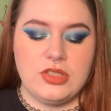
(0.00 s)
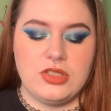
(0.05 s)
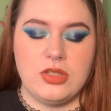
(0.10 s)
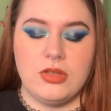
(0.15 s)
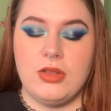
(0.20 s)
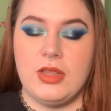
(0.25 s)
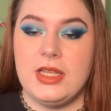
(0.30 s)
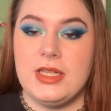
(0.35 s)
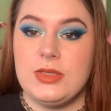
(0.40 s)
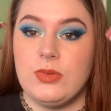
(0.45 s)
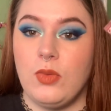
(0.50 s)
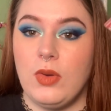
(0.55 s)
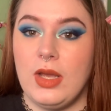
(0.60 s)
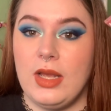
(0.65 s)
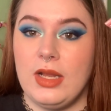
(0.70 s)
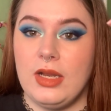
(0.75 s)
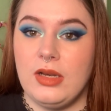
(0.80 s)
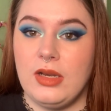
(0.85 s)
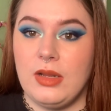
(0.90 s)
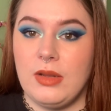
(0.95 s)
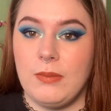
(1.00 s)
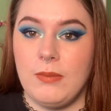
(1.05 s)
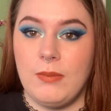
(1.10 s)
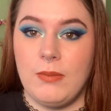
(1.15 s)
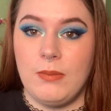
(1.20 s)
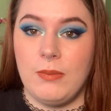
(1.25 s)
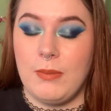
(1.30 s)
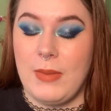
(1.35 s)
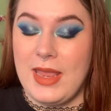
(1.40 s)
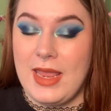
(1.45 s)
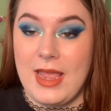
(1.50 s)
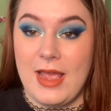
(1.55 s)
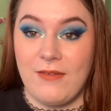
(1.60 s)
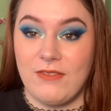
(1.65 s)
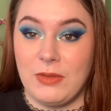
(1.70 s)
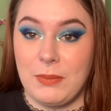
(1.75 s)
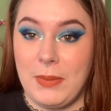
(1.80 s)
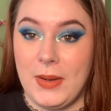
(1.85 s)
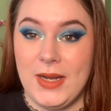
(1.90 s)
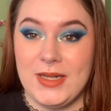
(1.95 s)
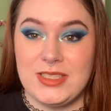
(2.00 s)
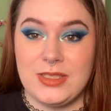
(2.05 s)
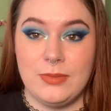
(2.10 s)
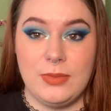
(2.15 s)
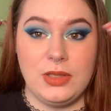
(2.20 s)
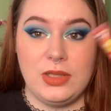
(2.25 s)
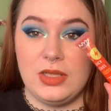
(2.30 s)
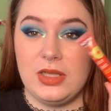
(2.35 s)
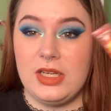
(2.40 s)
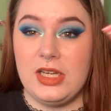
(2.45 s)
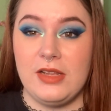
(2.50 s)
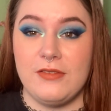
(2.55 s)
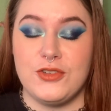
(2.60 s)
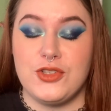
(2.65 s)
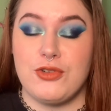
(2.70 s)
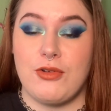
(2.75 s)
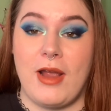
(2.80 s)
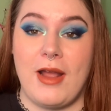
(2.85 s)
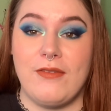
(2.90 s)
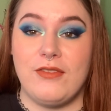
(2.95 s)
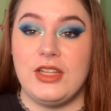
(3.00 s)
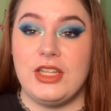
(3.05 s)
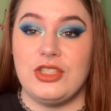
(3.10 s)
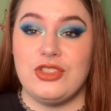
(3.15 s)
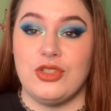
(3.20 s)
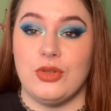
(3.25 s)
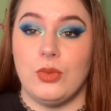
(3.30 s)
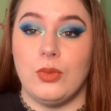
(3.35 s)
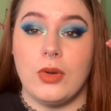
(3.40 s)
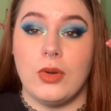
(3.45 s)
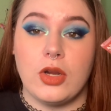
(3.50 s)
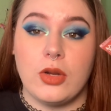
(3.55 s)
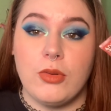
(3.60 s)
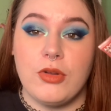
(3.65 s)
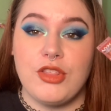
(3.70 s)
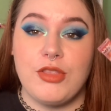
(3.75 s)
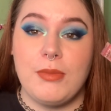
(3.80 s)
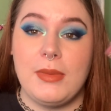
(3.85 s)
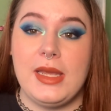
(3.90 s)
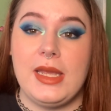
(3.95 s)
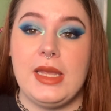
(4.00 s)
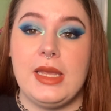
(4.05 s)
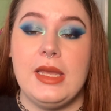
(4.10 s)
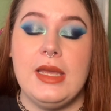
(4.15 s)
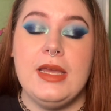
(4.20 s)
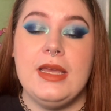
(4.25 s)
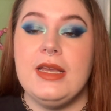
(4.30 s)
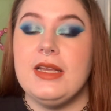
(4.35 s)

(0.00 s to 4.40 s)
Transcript: So this one may have the possibility of traveling to work with me